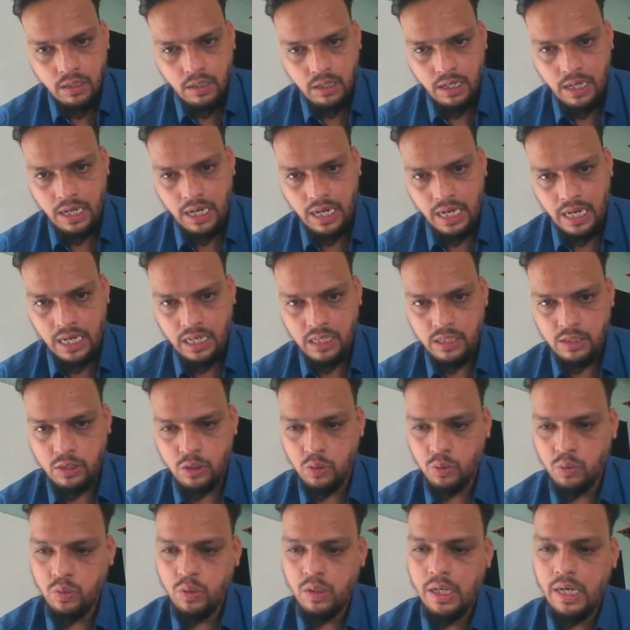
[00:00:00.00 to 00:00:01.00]
I'll
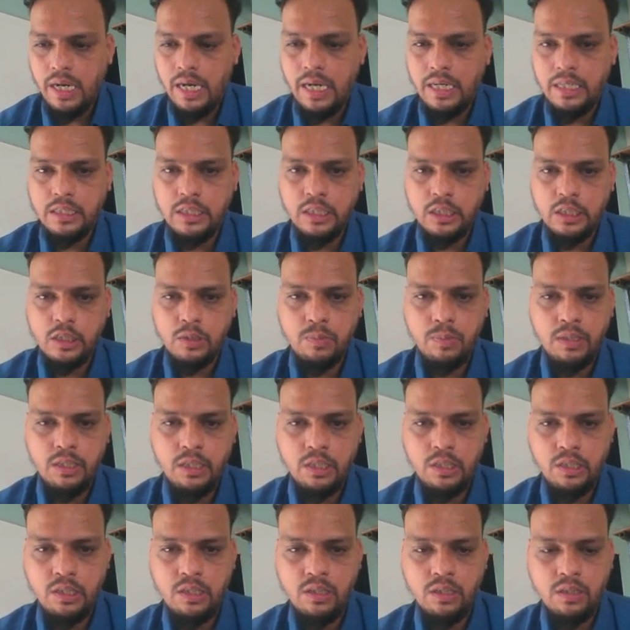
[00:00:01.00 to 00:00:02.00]
do adjustment
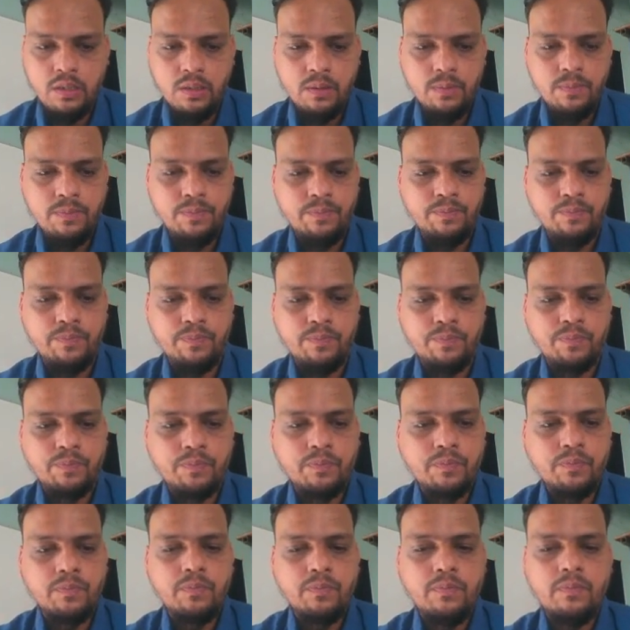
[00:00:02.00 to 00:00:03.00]
here.
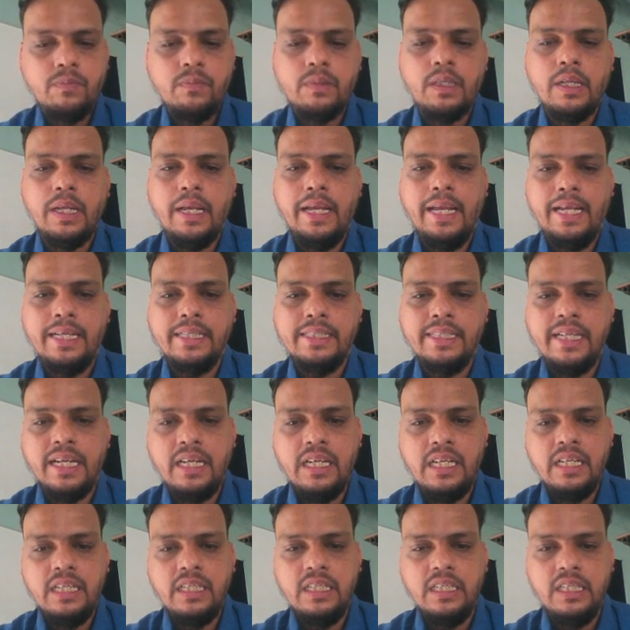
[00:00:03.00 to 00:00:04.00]
Exactly
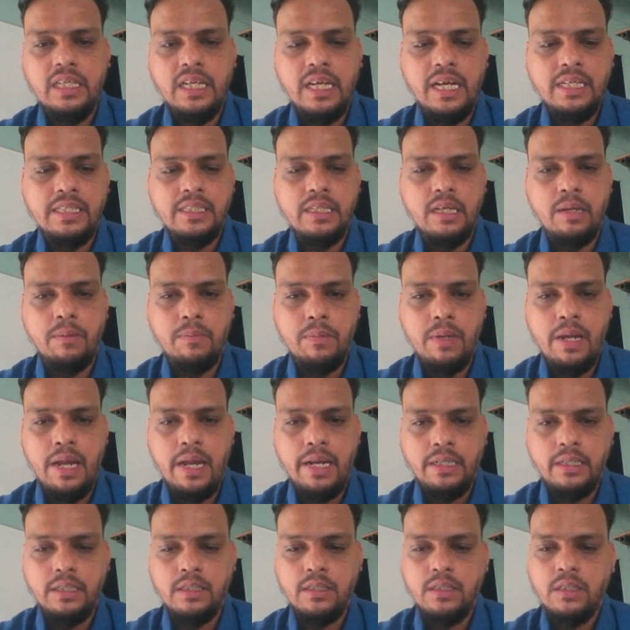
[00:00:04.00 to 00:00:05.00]
he has
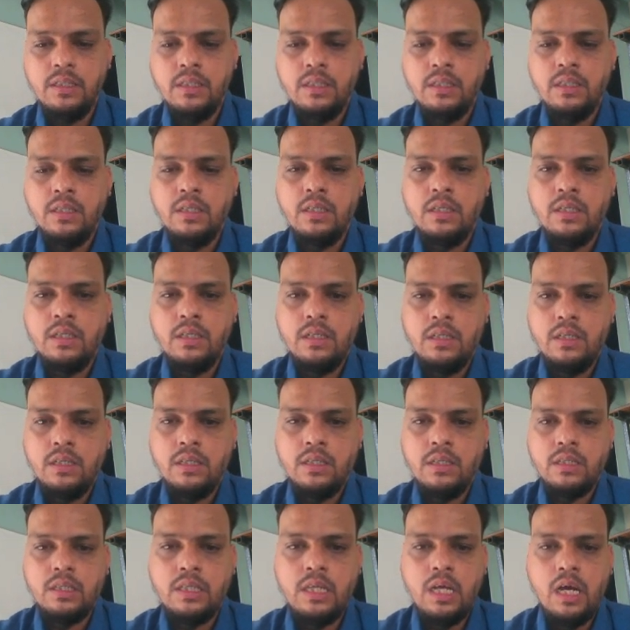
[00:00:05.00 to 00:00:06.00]
applied
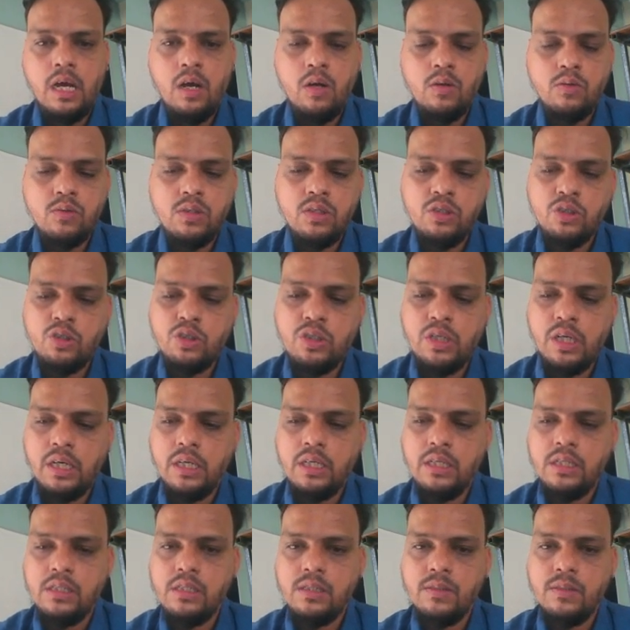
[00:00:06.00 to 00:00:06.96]
1000 shares